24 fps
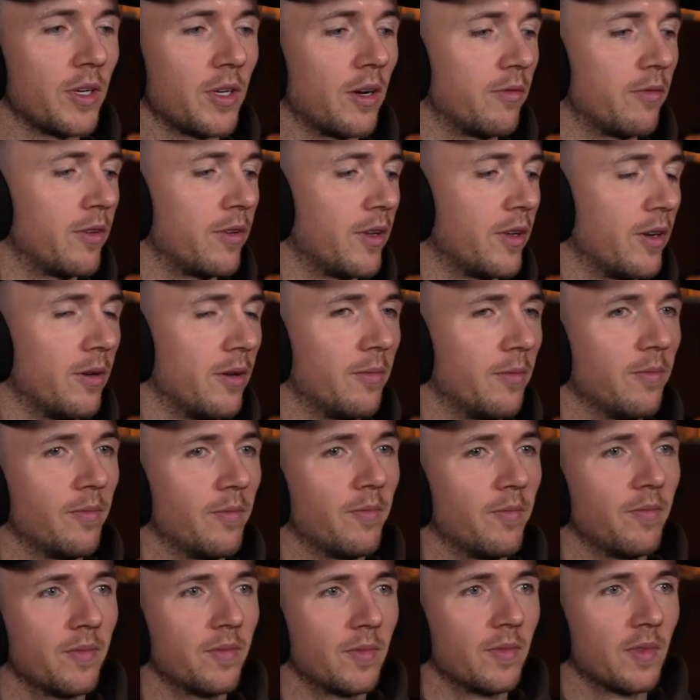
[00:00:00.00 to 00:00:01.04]
for that.
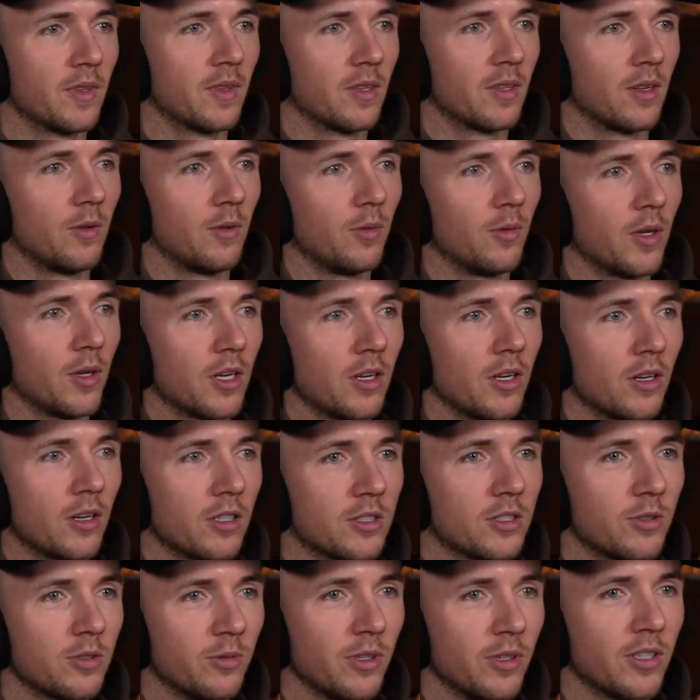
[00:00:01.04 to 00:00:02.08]
A week in
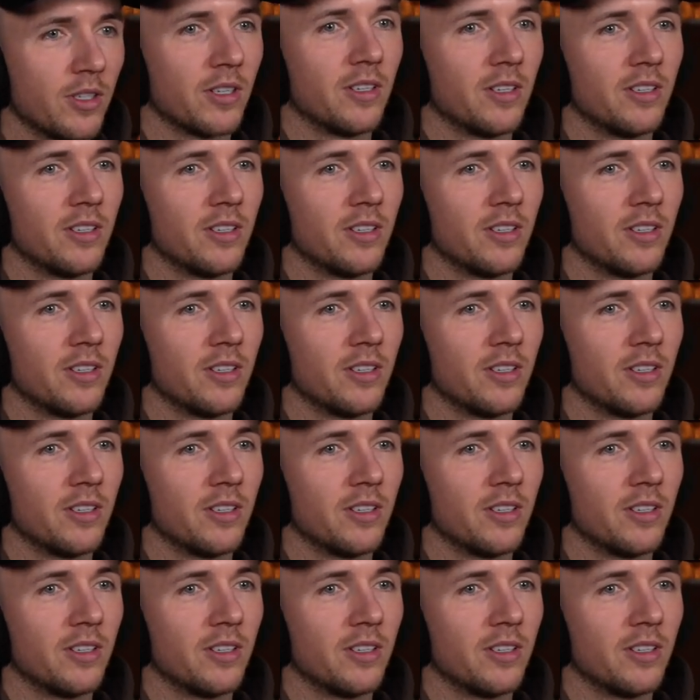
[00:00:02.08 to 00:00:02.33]
Costa Rica.